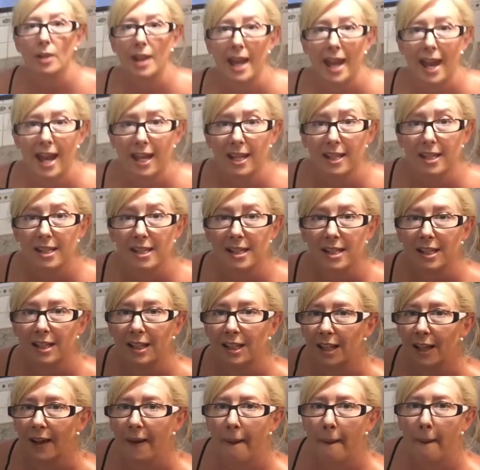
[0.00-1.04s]
cans,
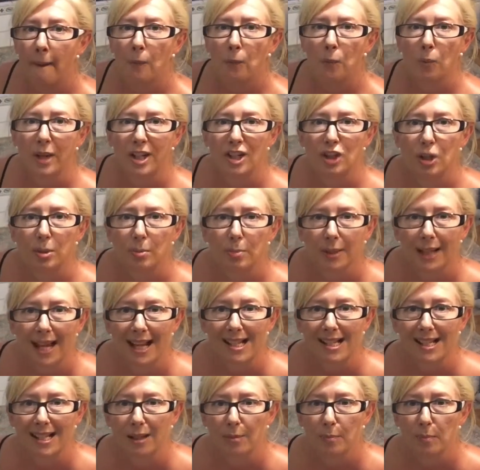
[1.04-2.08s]
rigid
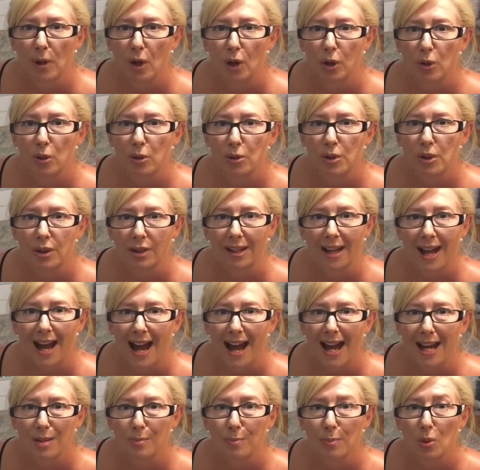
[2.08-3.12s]
plastic bottles,
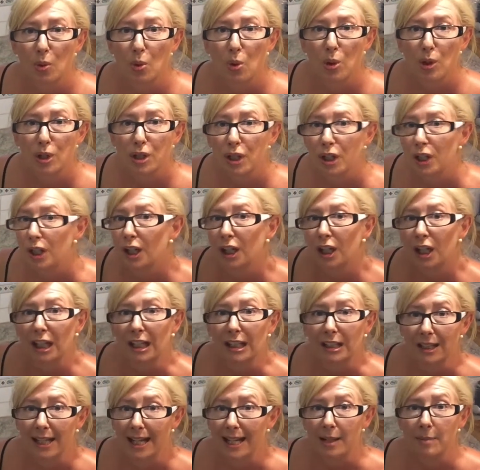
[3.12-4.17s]
cardboard,
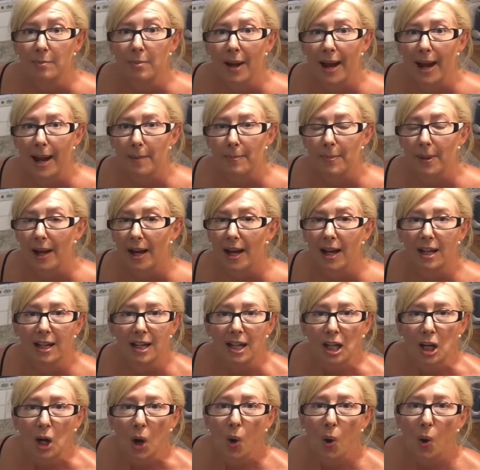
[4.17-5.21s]
clean paper,
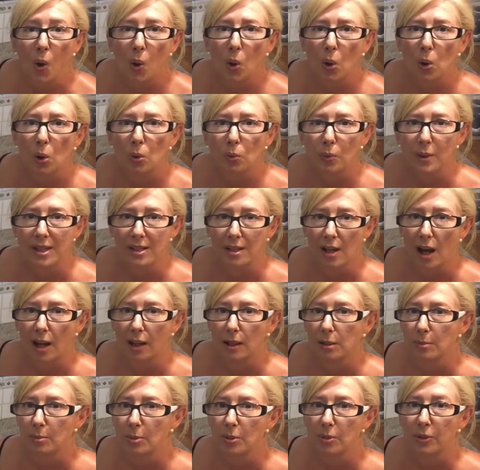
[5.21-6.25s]
all
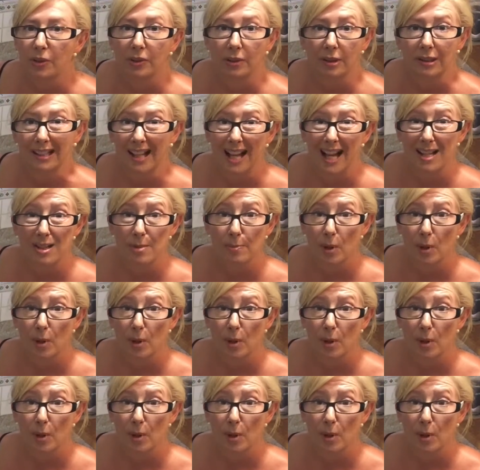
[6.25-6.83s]
recyclables, glass